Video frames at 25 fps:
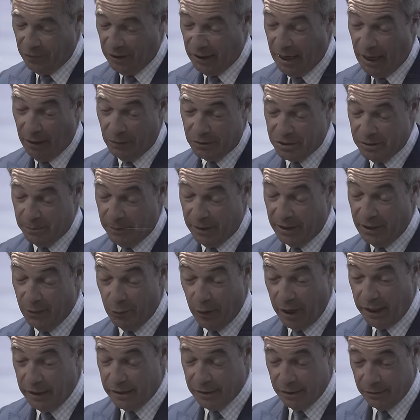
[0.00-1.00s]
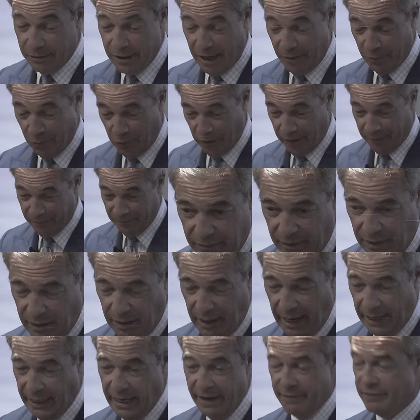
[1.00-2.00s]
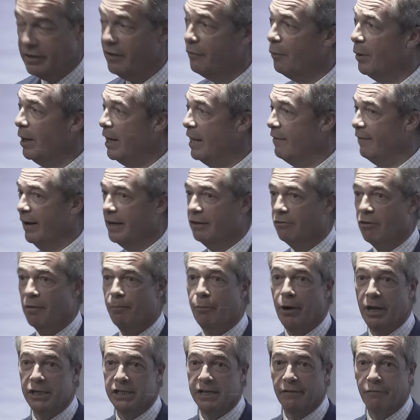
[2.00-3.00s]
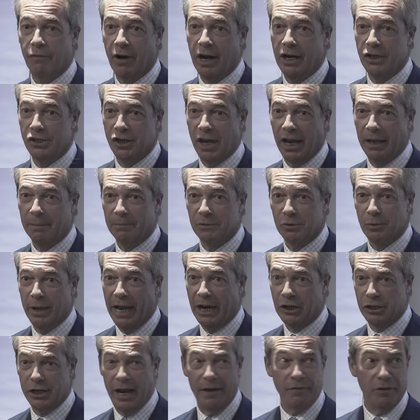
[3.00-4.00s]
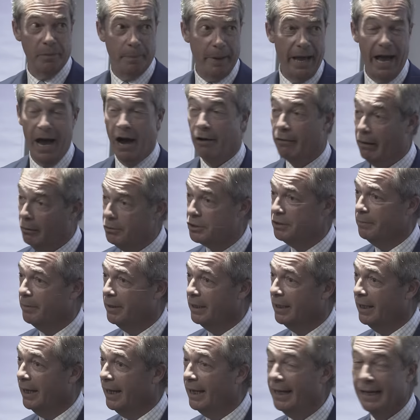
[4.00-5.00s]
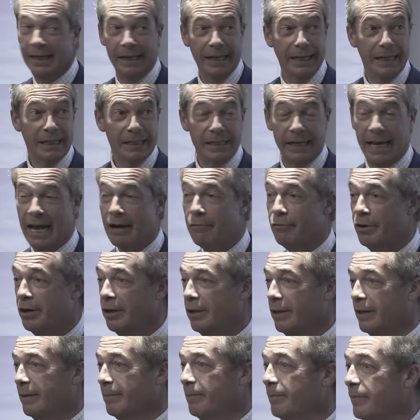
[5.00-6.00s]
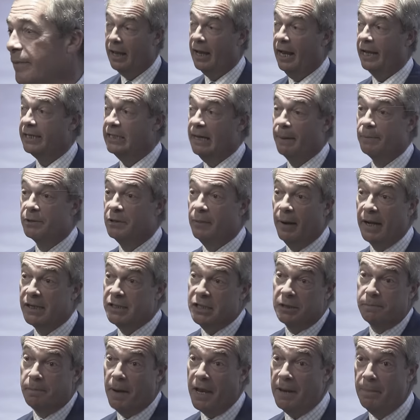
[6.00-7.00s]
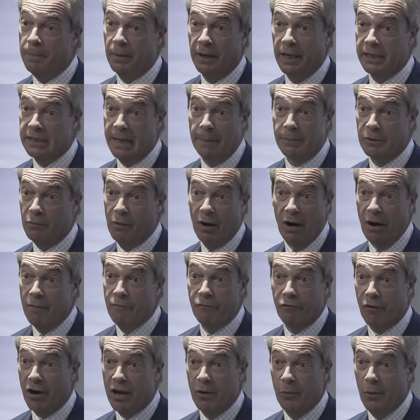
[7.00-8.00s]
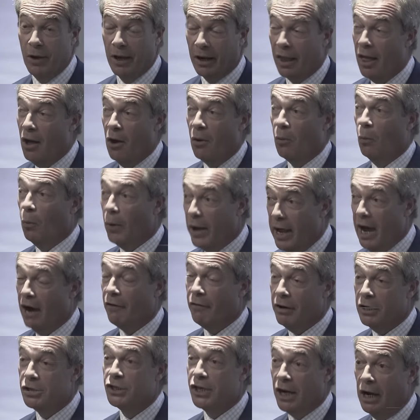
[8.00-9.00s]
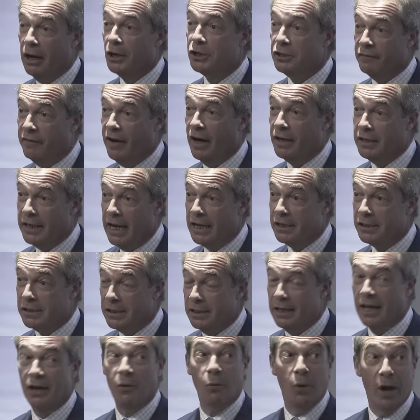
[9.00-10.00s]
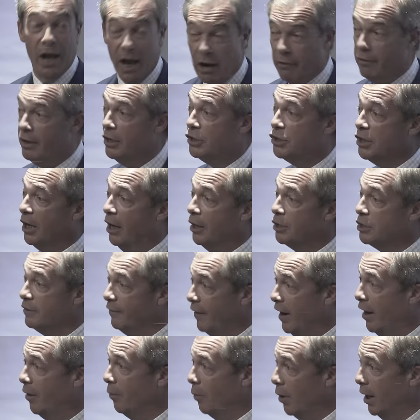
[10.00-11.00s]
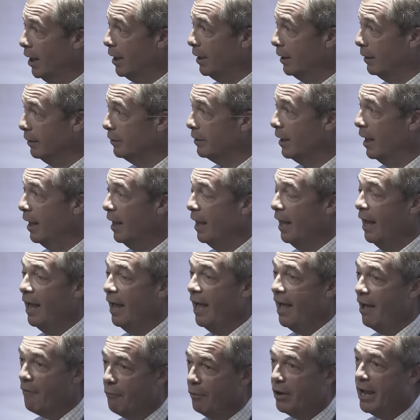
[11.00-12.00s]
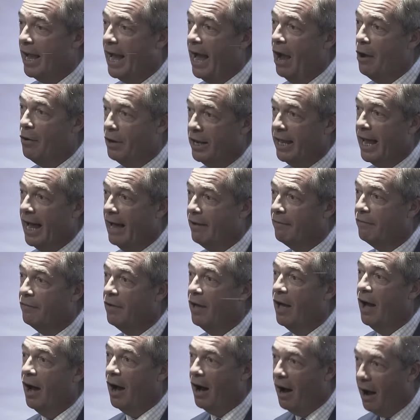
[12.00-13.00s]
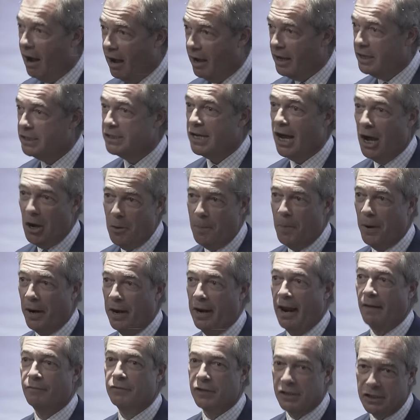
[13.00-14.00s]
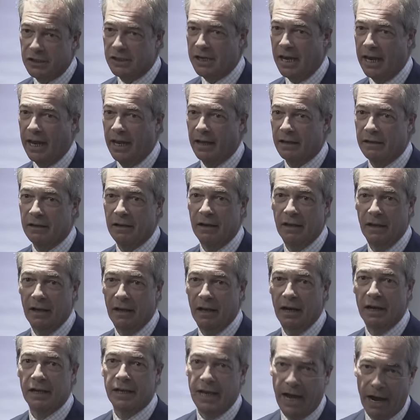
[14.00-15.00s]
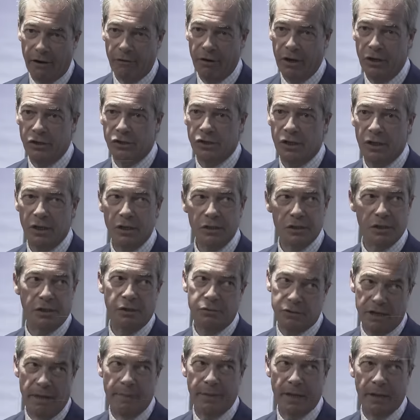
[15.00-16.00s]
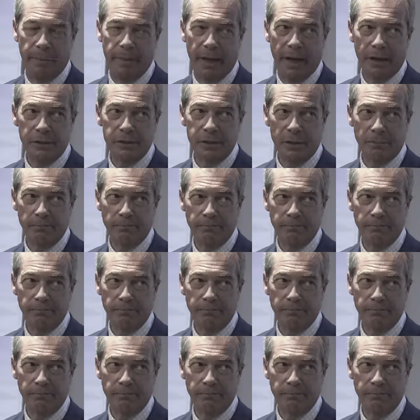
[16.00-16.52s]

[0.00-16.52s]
Well, ultimately we do, don't we? And even if we live under oppressive regimes, we actually have the power ultimately to get rid of them. It's up to us as people, it's up to our own free will. We are in charge of our destiny, we are in charge of our world if we only have eyes open enough to see it and courage to do something about